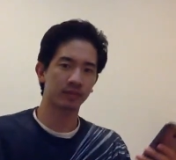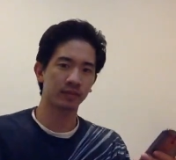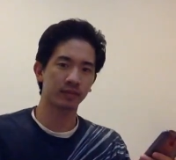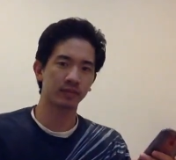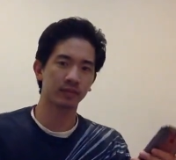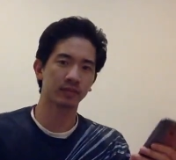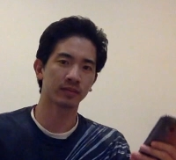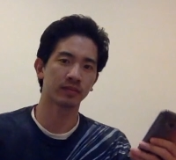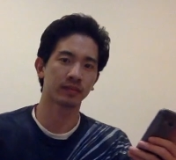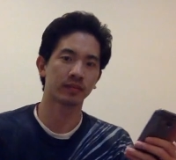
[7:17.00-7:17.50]

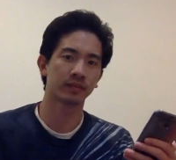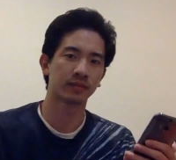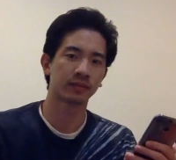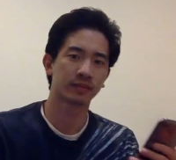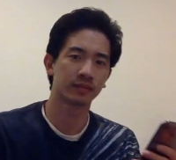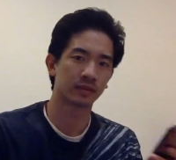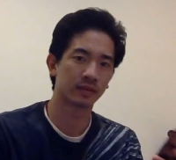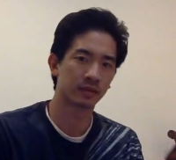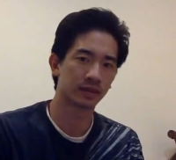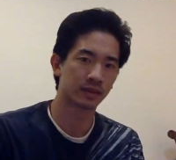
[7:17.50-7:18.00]

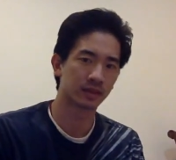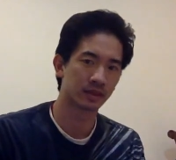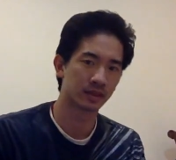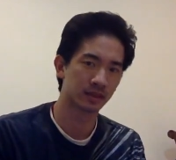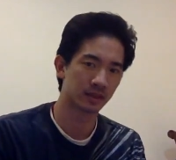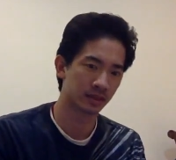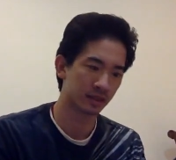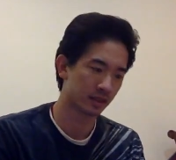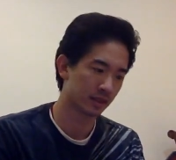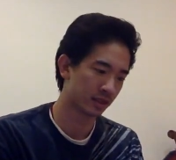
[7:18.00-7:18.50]

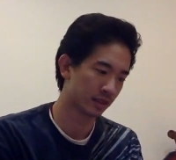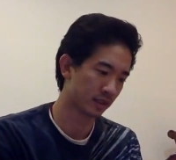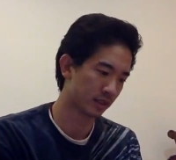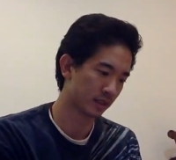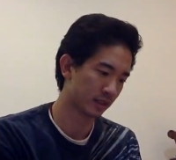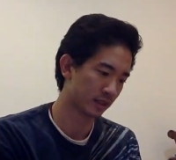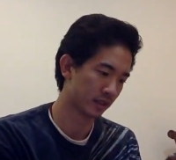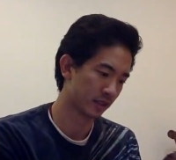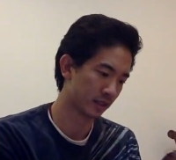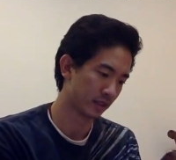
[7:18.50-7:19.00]

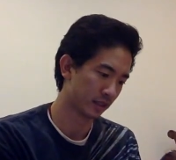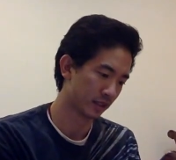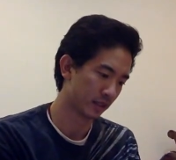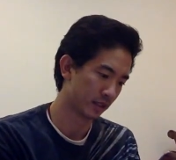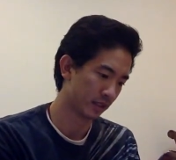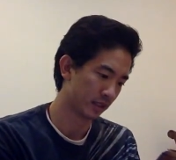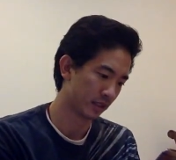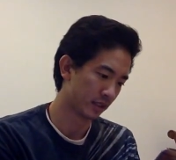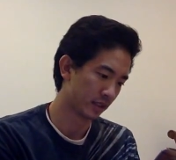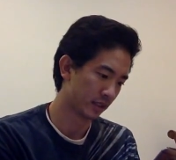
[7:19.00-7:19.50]
(silence)